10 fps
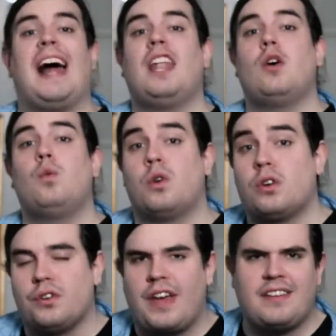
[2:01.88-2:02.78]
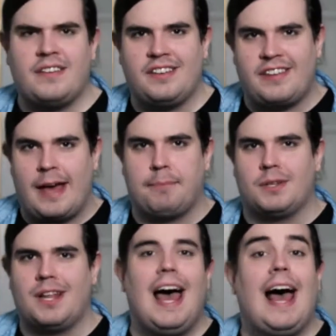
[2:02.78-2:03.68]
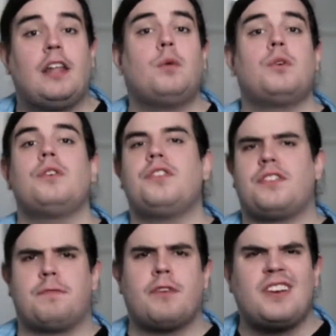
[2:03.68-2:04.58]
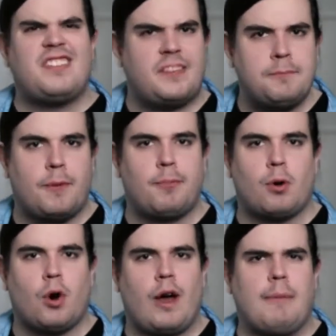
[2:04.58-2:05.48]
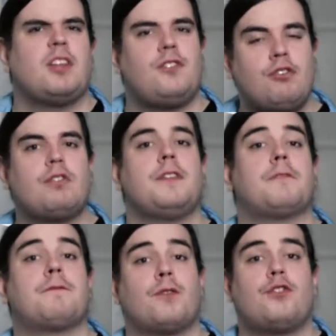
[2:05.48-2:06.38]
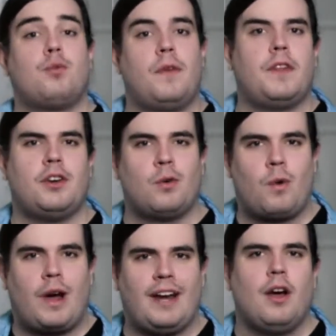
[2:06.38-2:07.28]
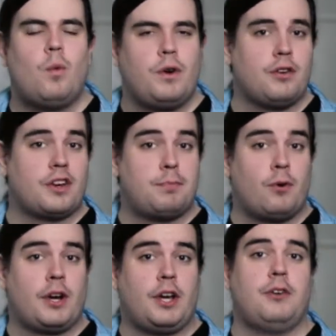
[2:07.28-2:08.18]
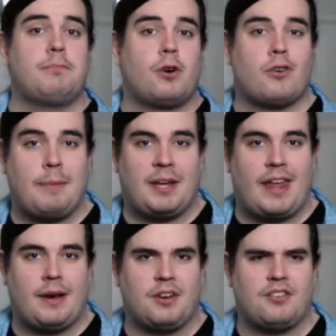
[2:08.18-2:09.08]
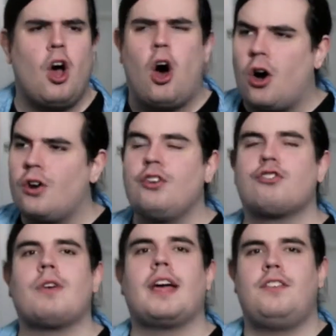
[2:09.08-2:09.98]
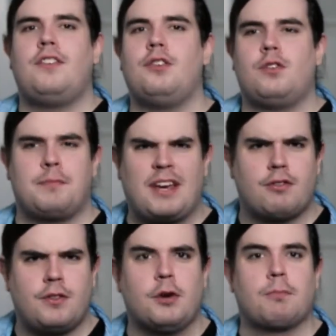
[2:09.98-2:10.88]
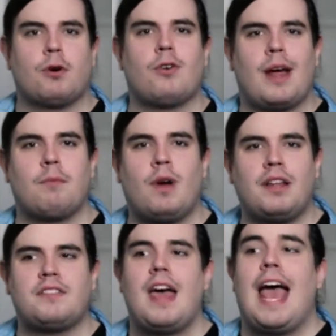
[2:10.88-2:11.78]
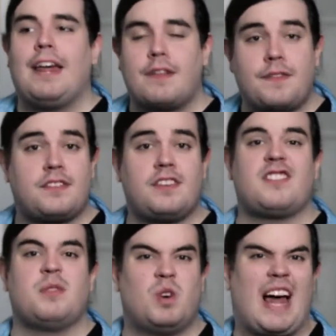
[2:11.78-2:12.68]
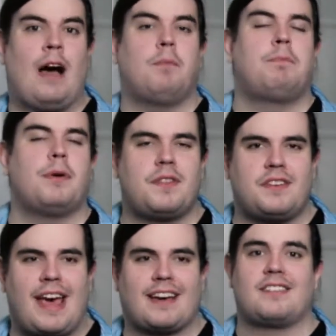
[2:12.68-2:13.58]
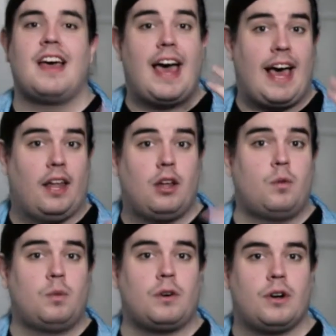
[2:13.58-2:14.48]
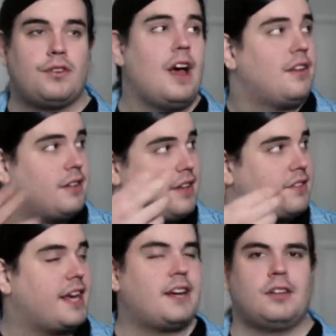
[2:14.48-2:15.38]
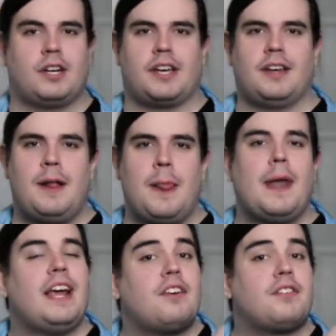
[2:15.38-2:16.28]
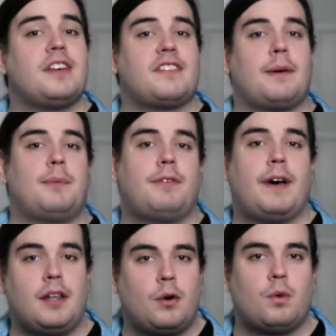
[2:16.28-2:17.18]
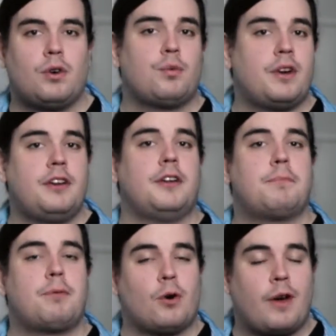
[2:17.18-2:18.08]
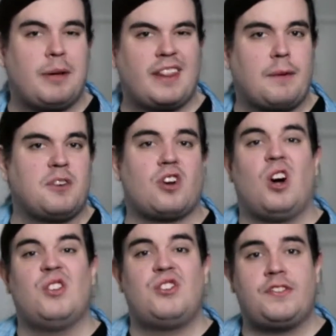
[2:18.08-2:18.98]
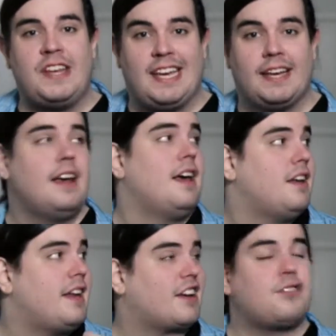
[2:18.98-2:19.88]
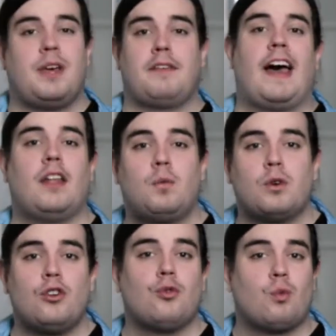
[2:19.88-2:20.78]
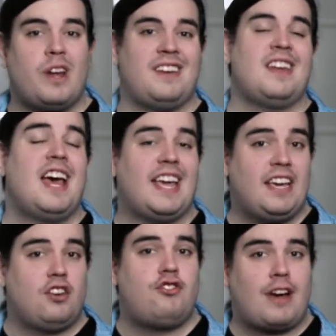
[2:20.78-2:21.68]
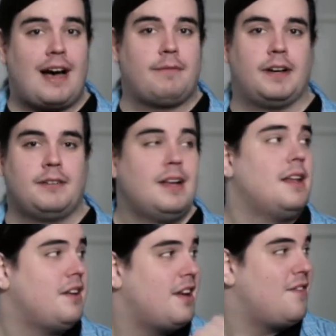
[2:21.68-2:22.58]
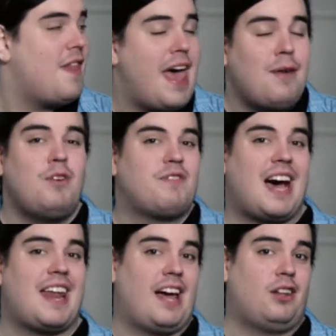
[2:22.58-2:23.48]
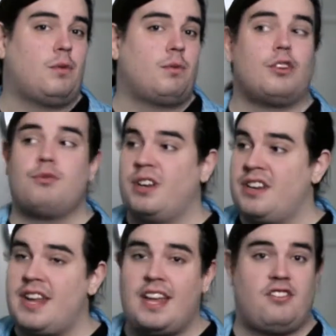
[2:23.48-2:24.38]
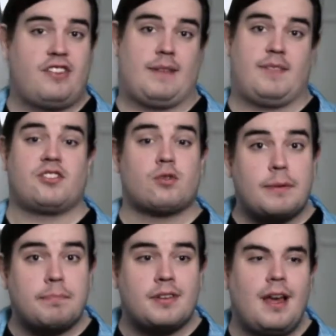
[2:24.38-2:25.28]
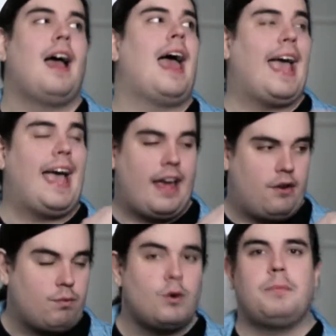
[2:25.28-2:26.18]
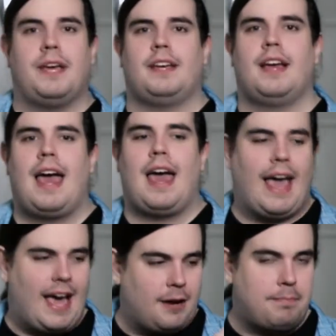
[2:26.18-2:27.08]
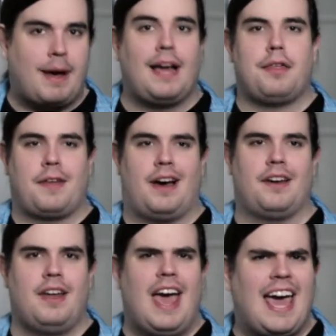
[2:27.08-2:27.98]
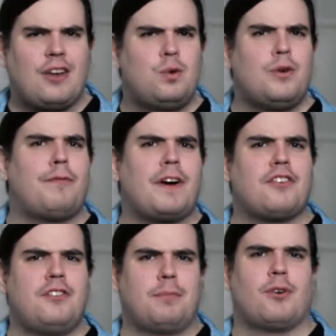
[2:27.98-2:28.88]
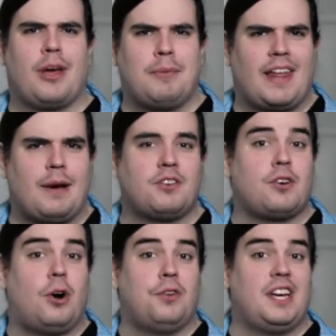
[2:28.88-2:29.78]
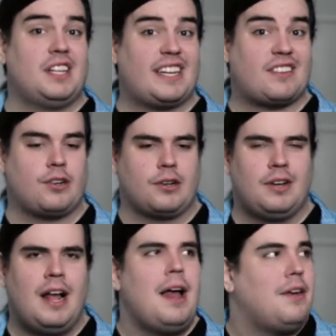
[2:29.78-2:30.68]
Hello World as an example. Hello World is a very simple program, and it's usually the first one that you'll write when you're exploring a new programming language. All you're trying to do is make sure that your program runs and that the system will output the text Hello World. So let's take a look. Here's an example of Hello World written in a programming language called C. Next we have Hello World written in Java. Then we've got Hello World written in JavaScript and Ruby and Python, and a cool functional programming language called Elixir.